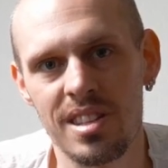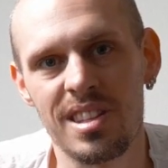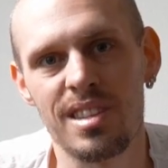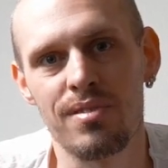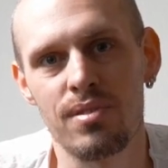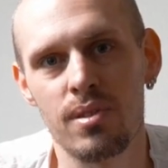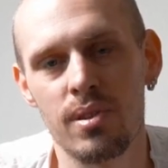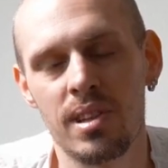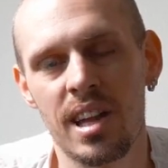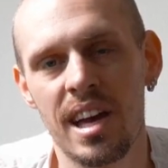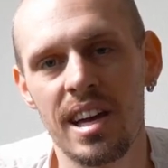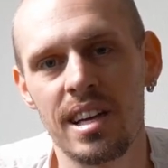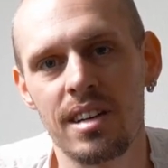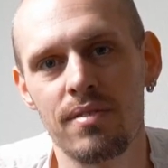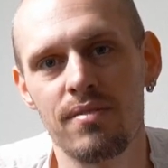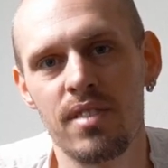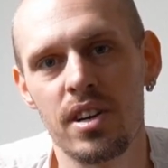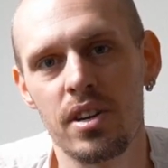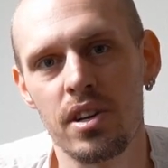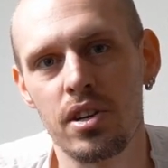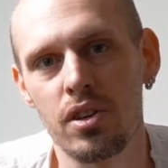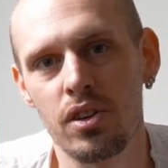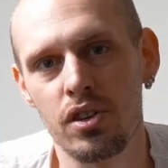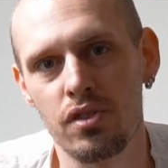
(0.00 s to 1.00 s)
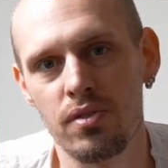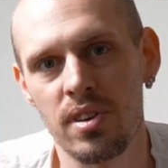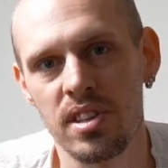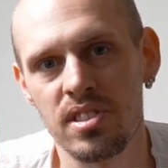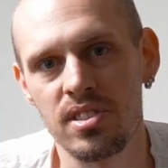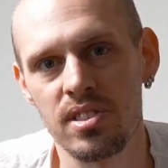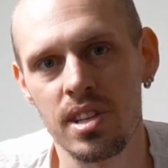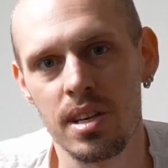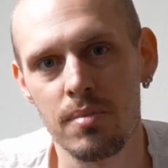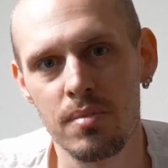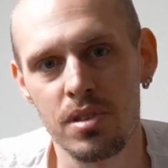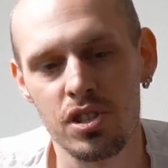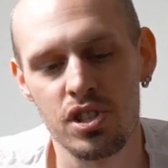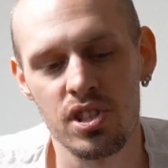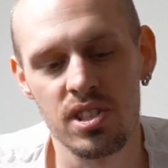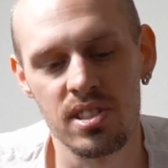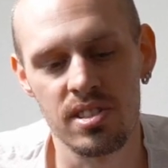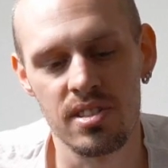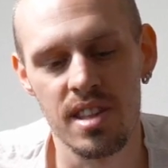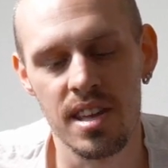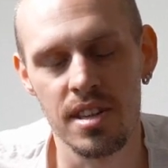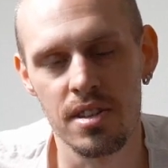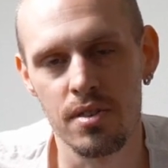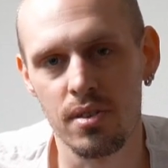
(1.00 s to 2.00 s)
And if you like very contrasty
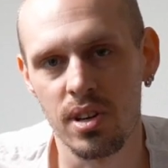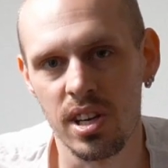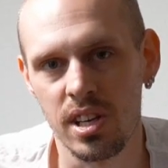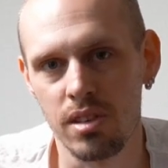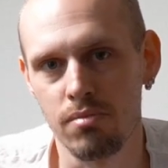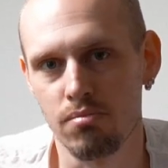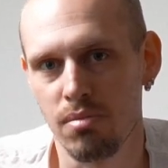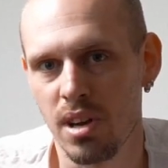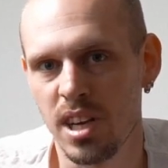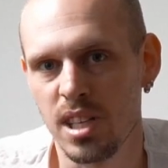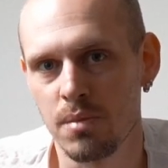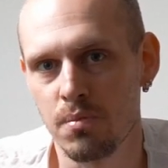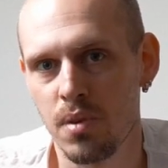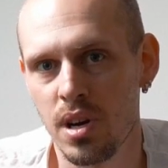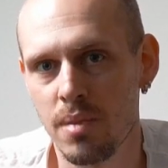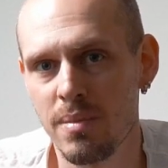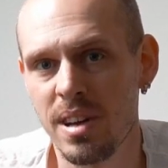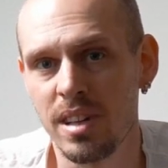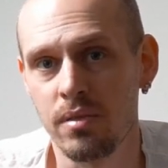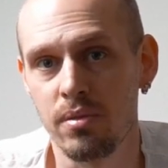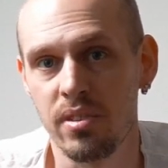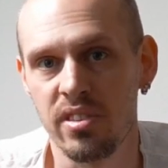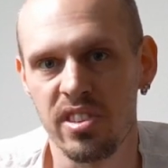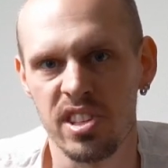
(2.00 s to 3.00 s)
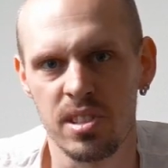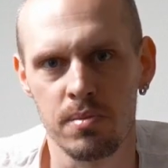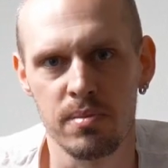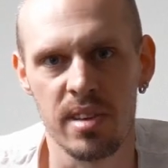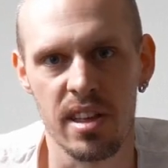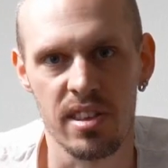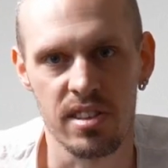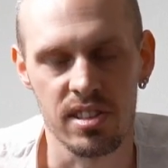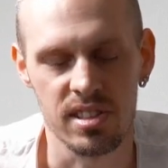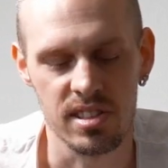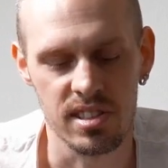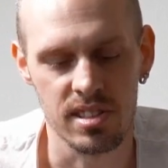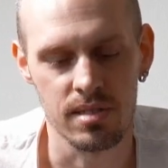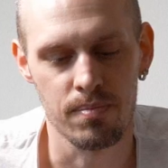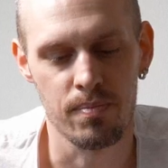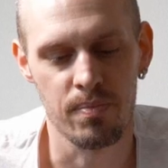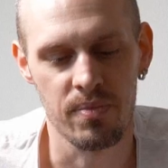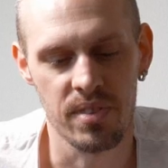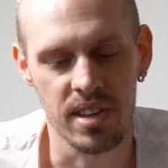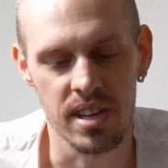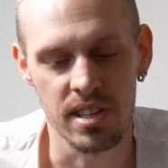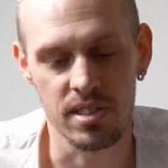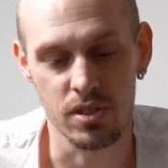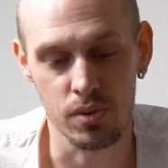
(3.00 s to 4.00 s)
images, then you can experiment with these methods.
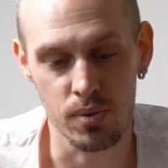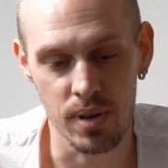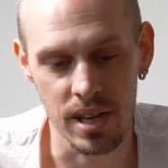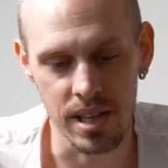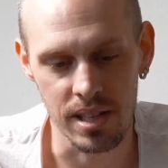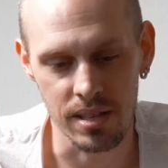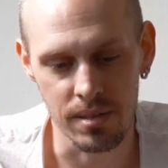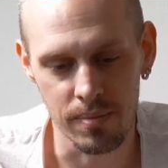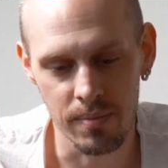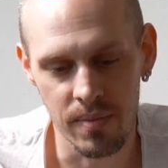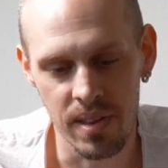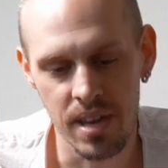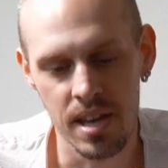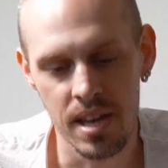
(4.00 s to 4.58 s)
It's great.